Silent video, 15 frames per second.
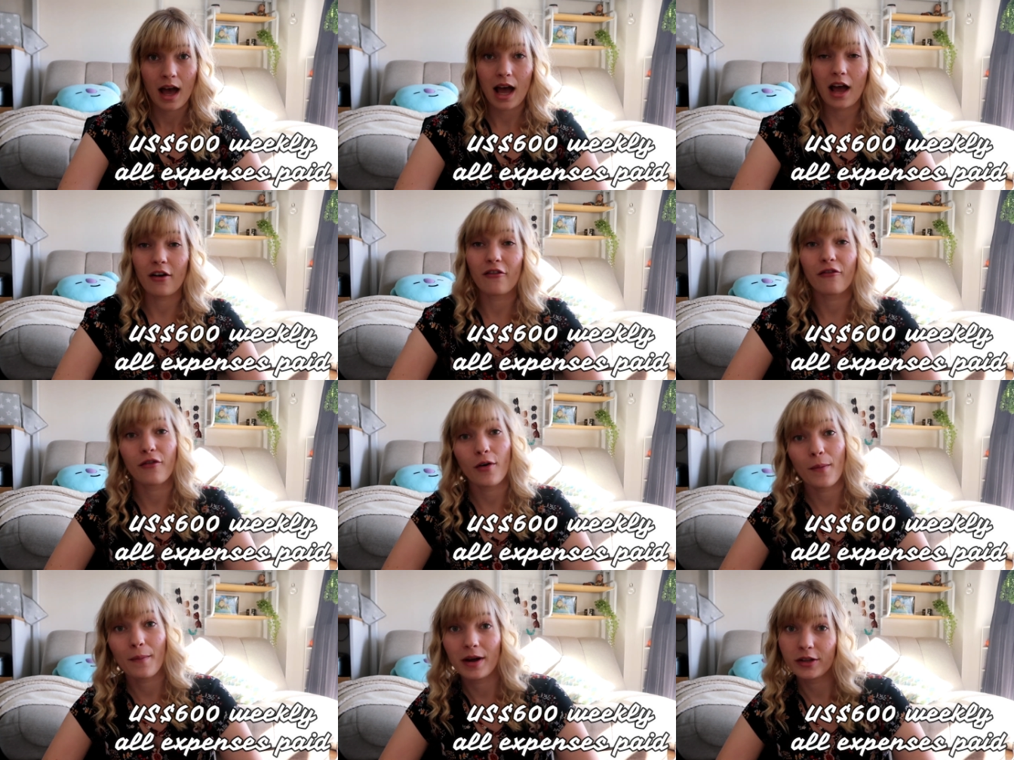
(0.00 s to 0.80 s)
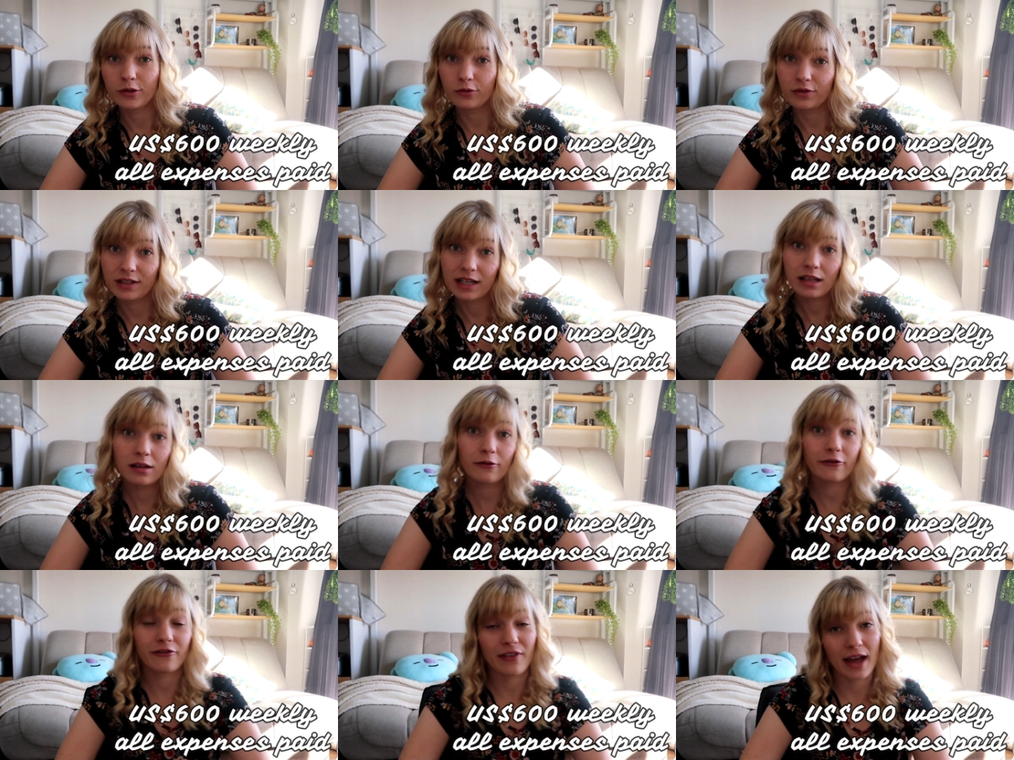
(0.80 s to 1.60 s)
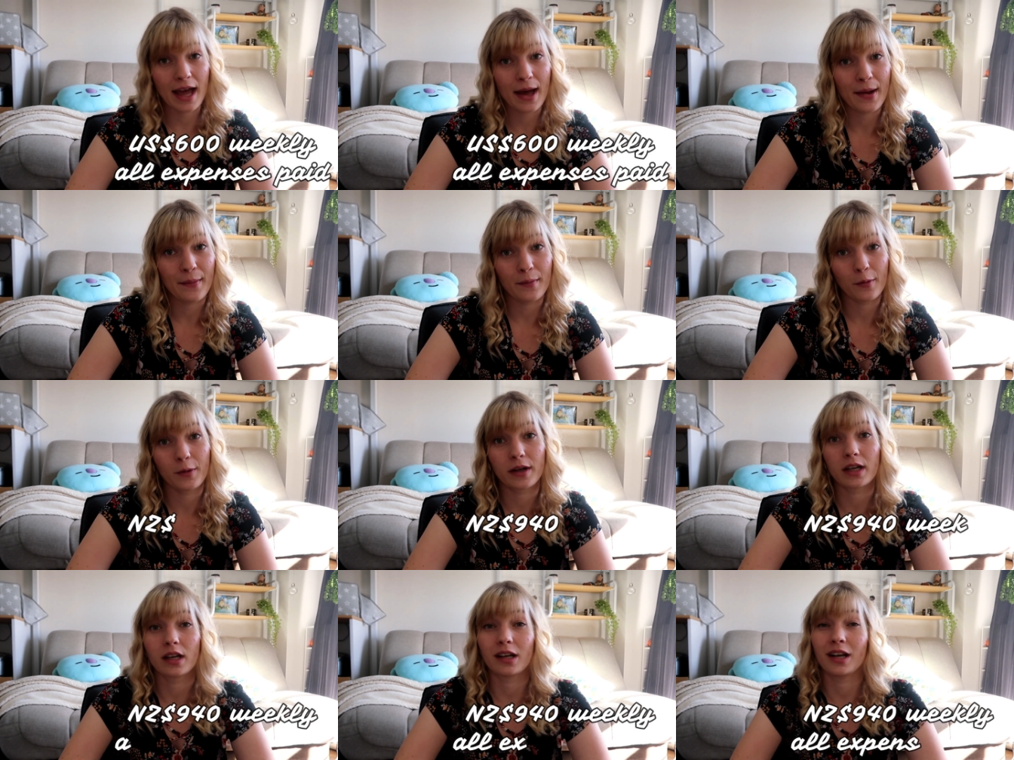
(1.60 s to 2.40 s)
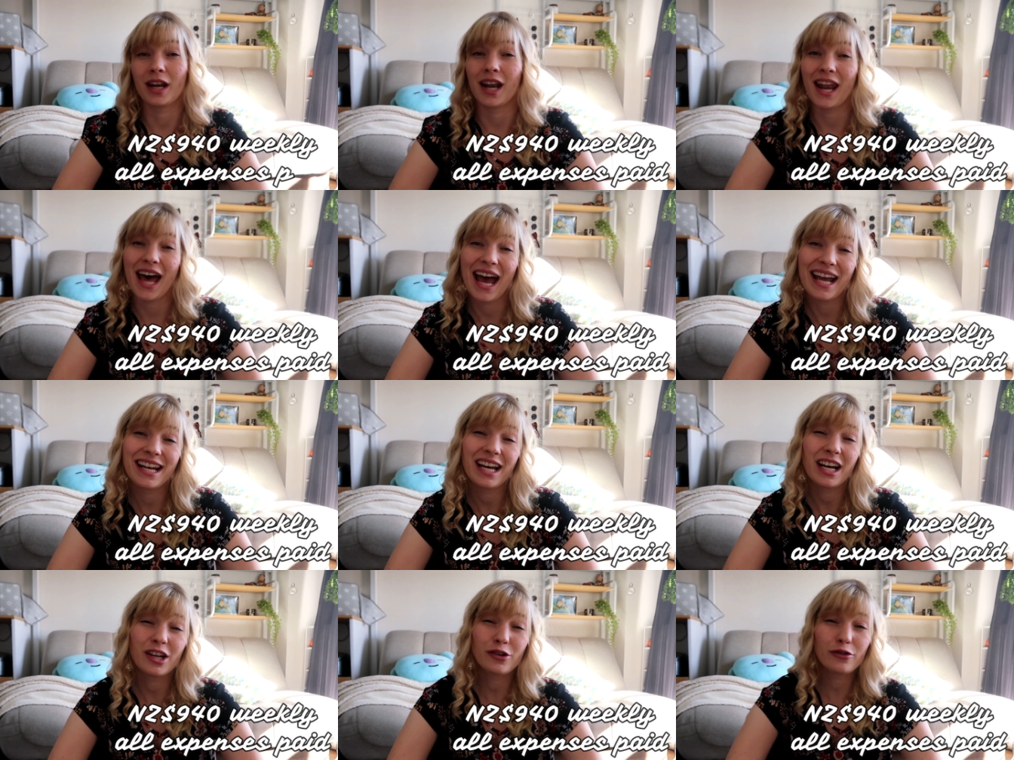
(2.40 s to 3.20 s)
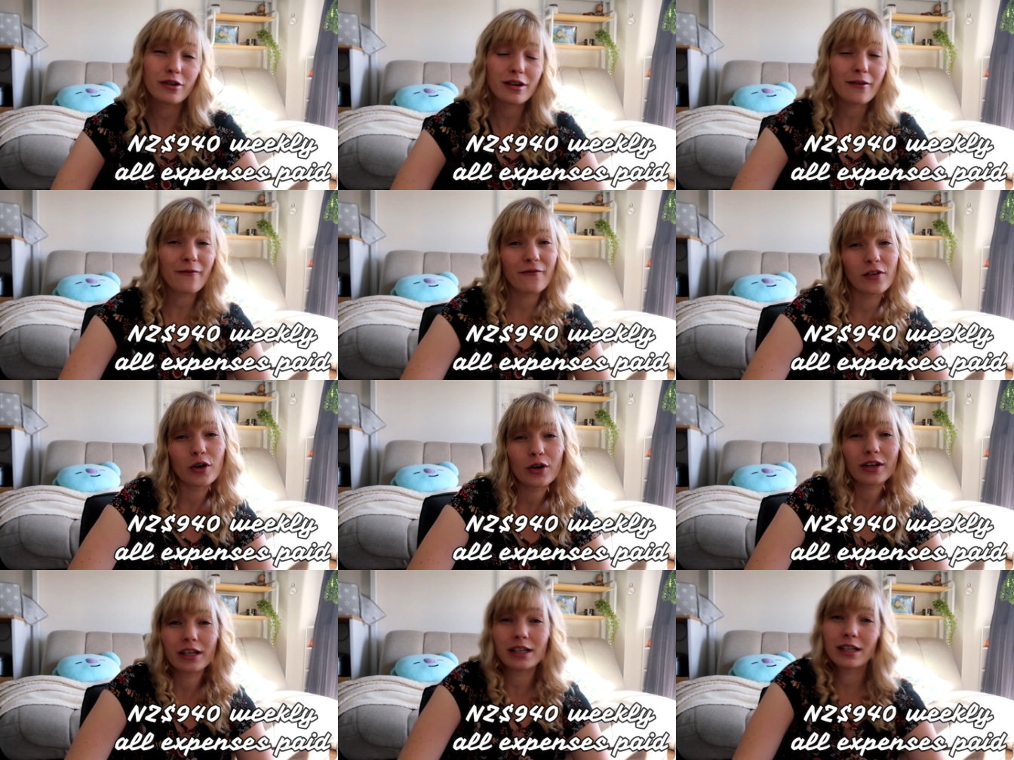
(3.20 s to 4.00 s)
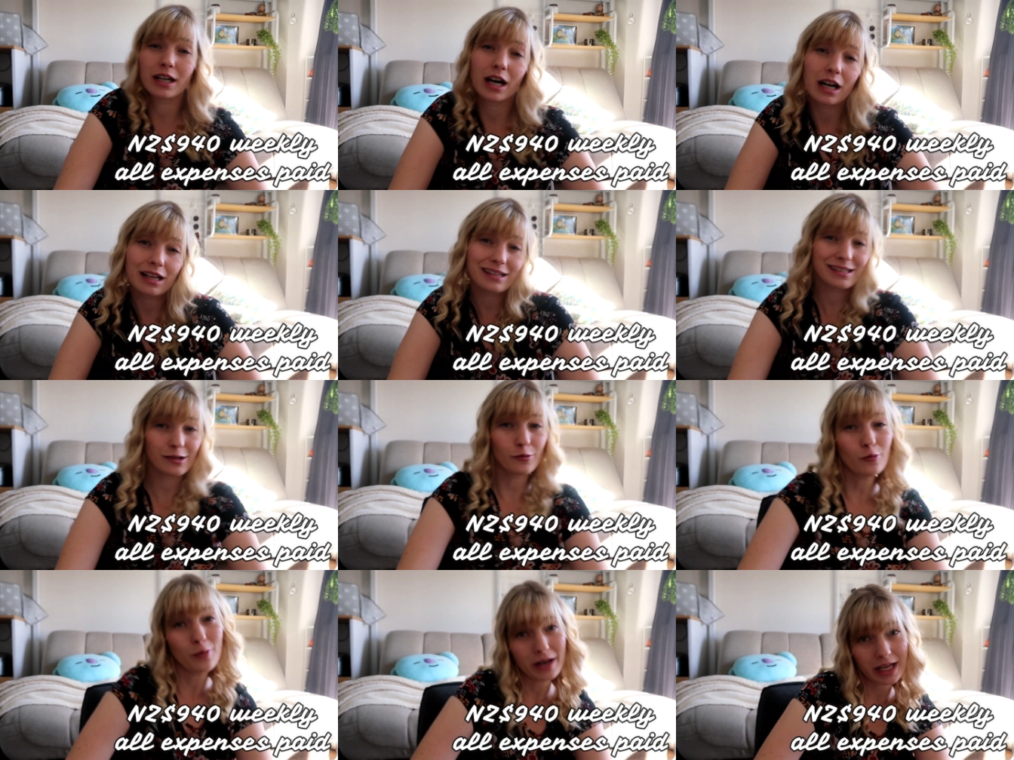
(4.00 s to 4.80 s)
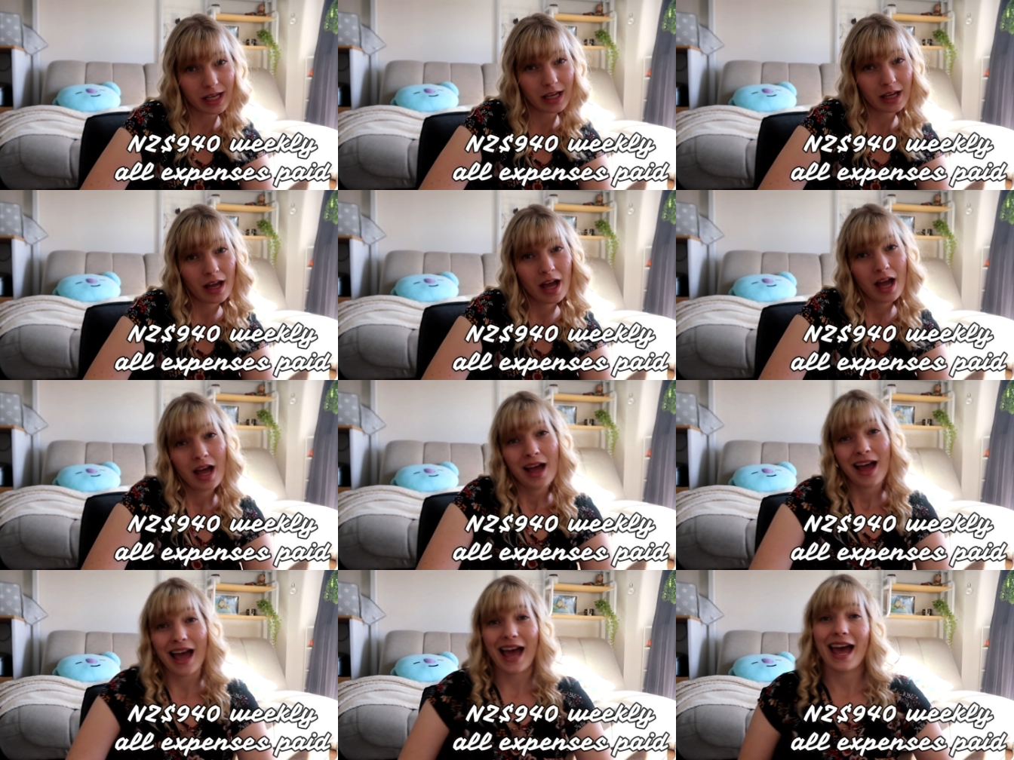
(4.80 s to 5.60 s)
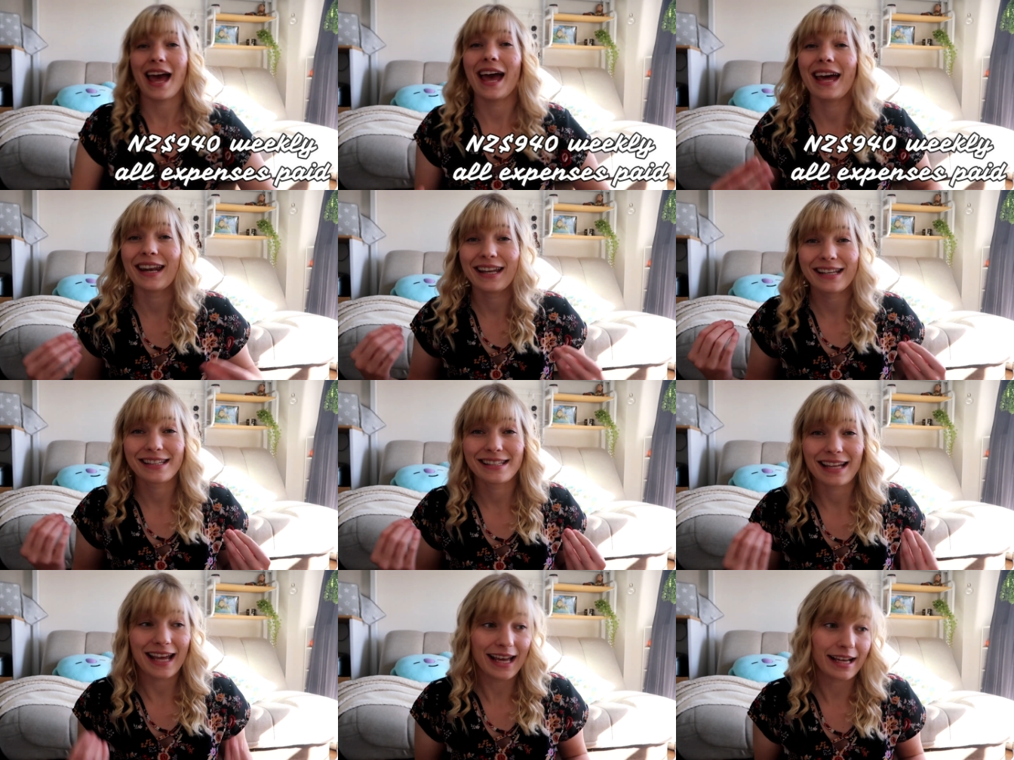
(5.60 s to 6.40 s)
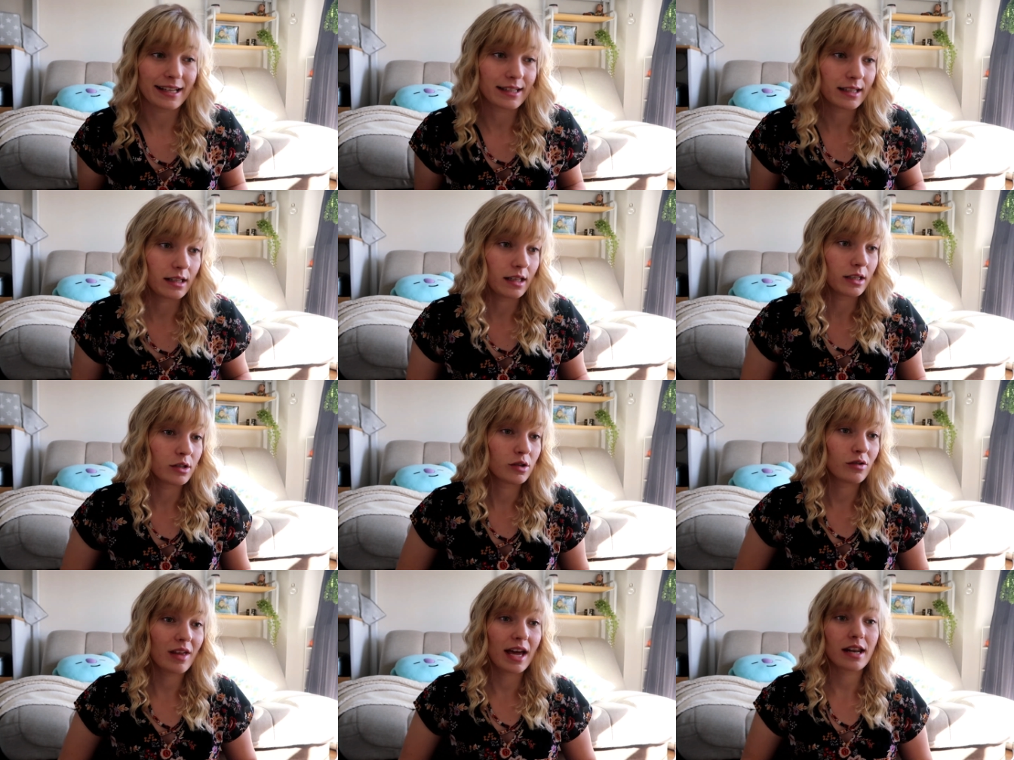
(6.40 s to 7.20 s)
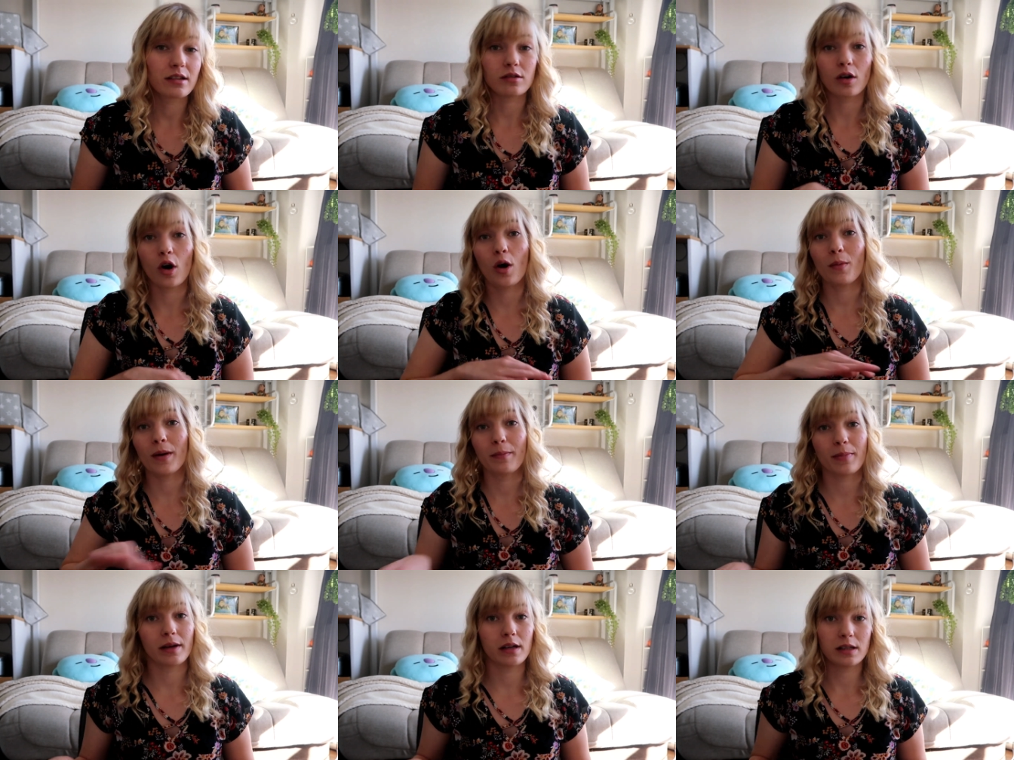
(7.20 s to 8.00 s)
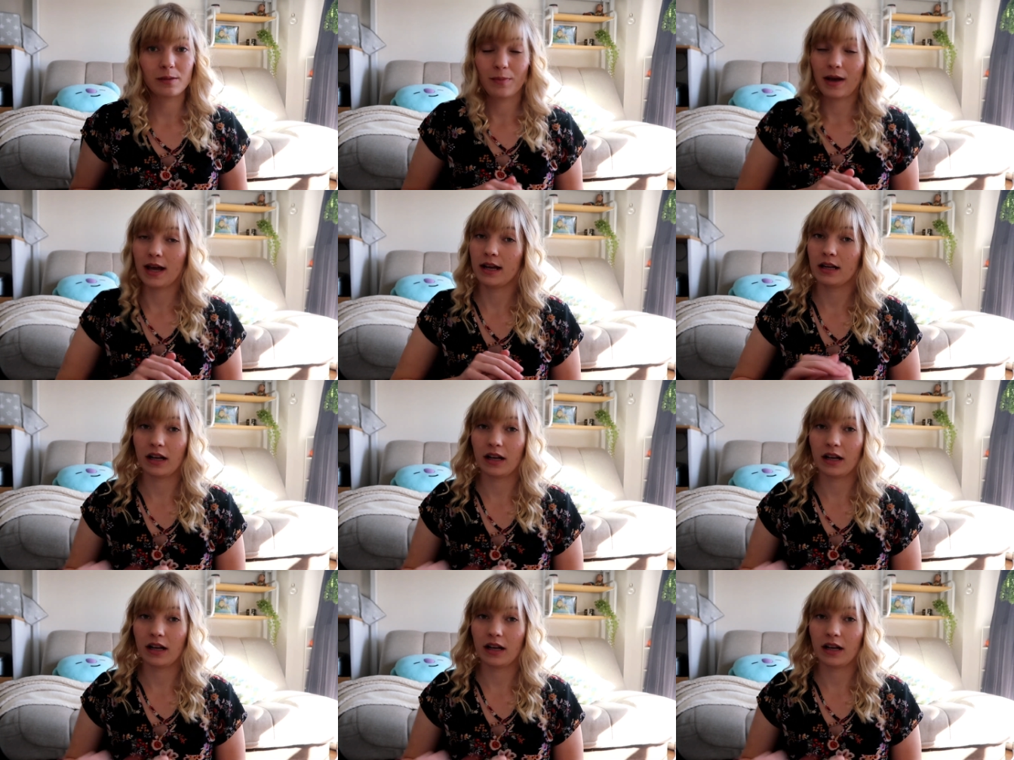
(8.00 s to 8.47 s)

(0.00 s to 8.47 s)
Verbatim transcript: And for my New Zealand fam, we're getting $940 a week. And it's excellent. So that is all my bills paid,